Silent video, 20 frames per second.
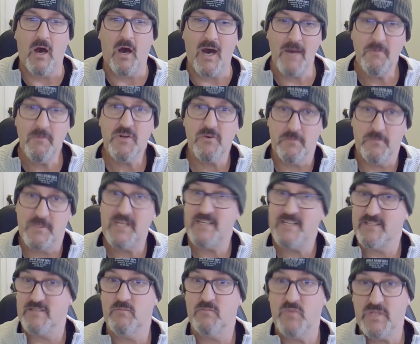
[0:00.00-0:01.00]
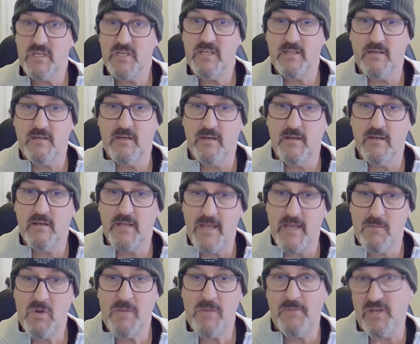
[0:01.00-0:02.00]
I'm going to replace them with either
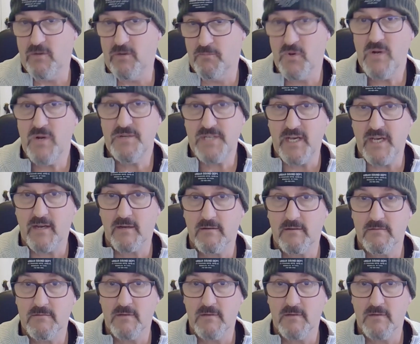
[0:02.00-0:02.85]
MIP or ProTech.